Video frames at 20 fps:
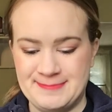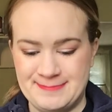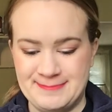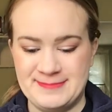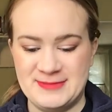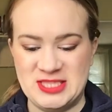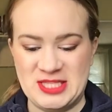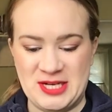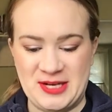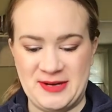
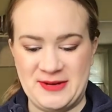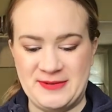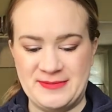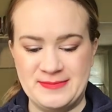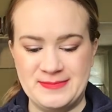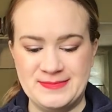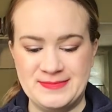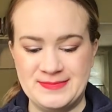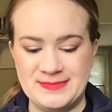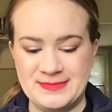
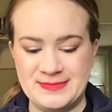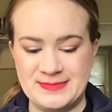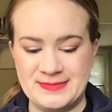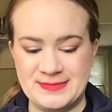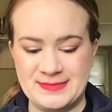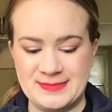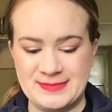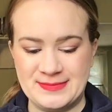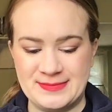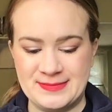So
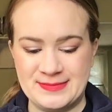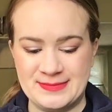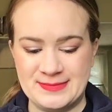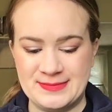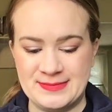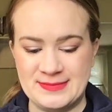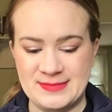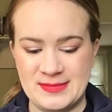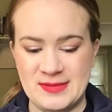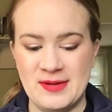
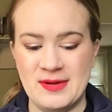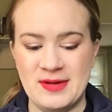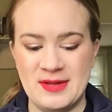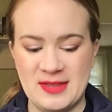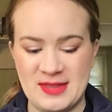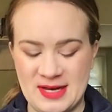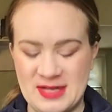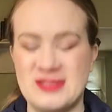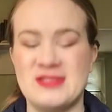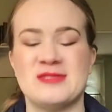
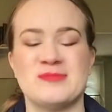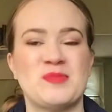that's